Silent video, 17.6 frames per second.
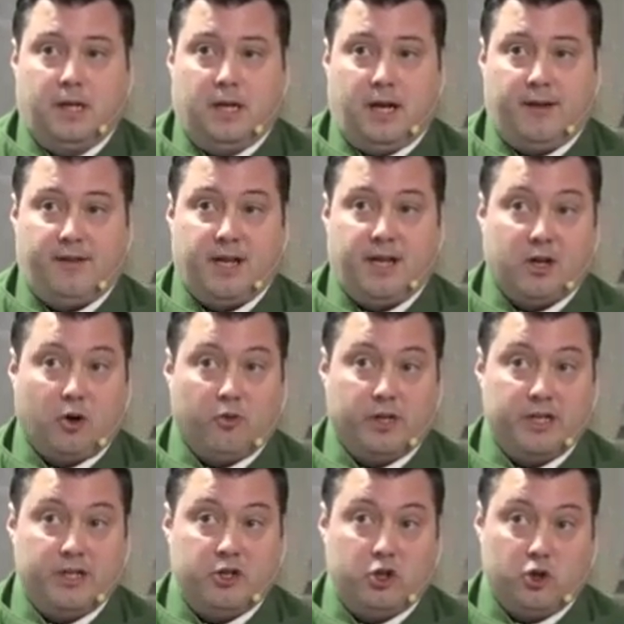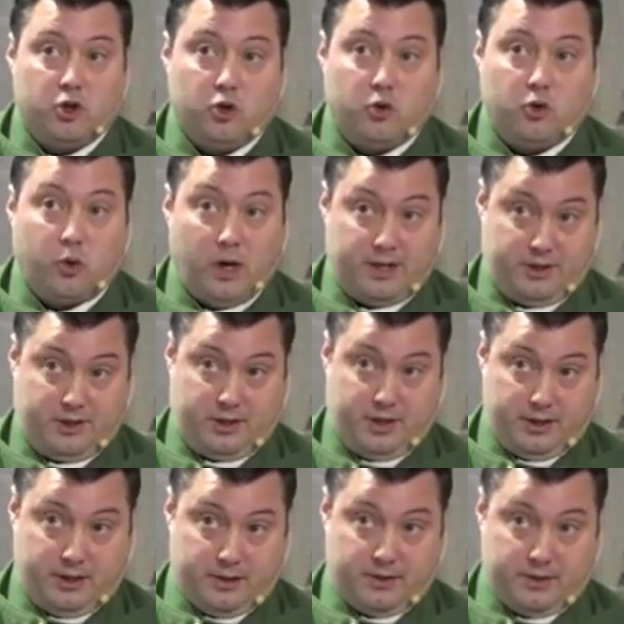I think only two
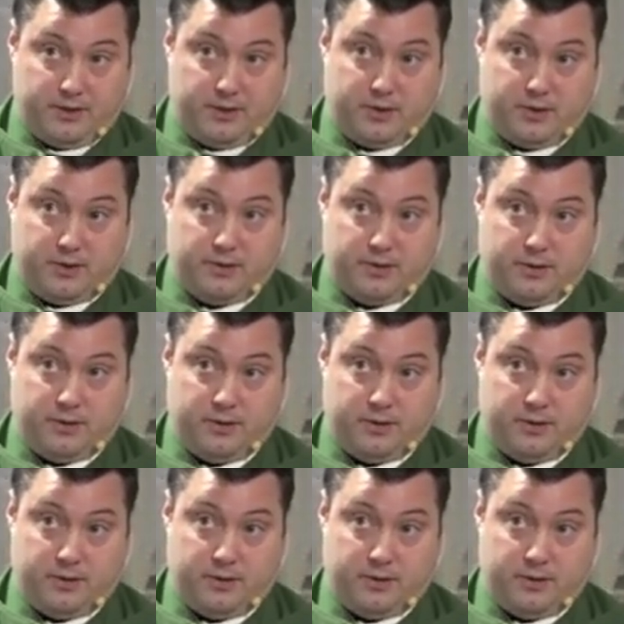questions